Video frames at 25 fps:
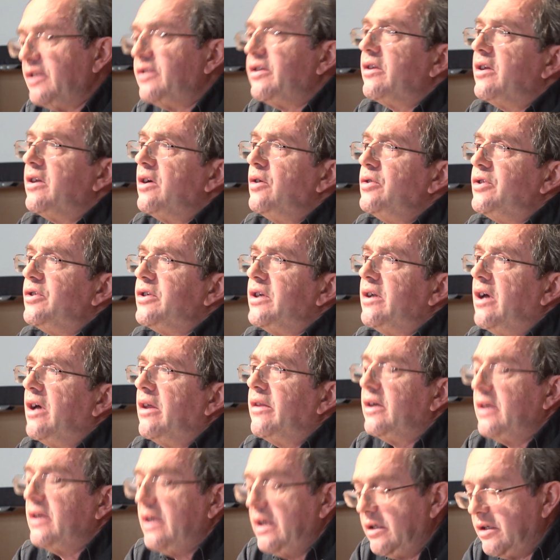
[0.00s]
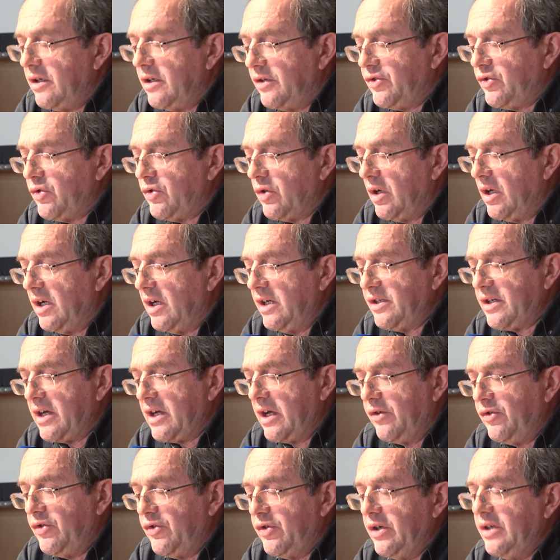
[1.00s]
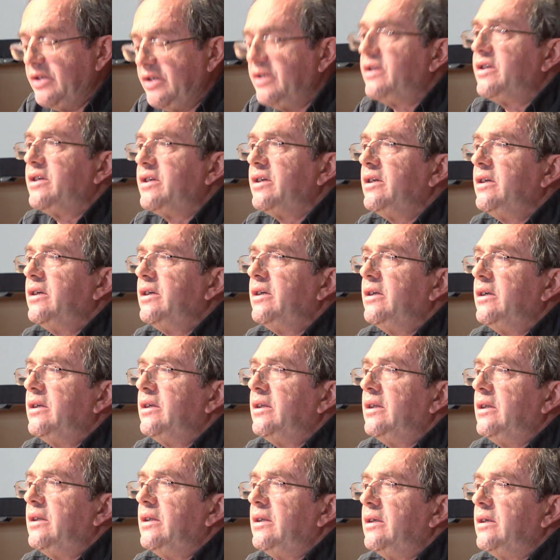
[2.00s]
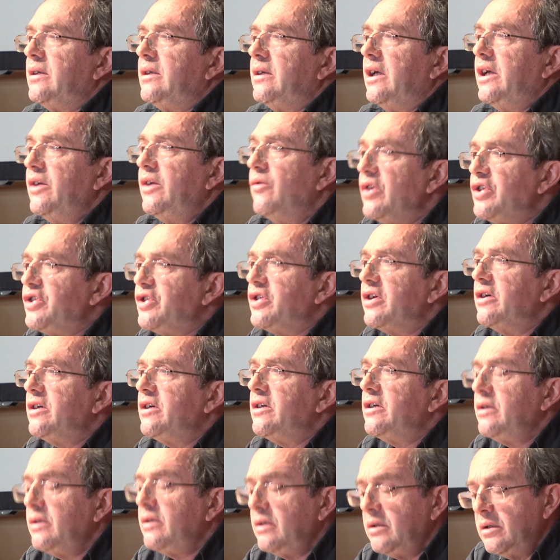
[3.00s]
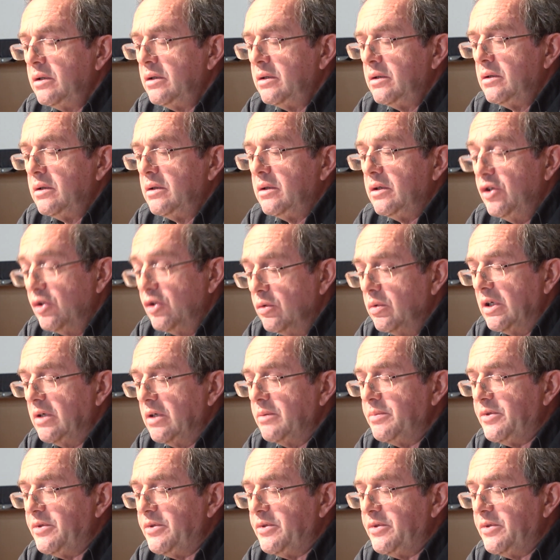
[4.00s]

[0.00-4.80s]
to those in other industrialized countries. In return, you will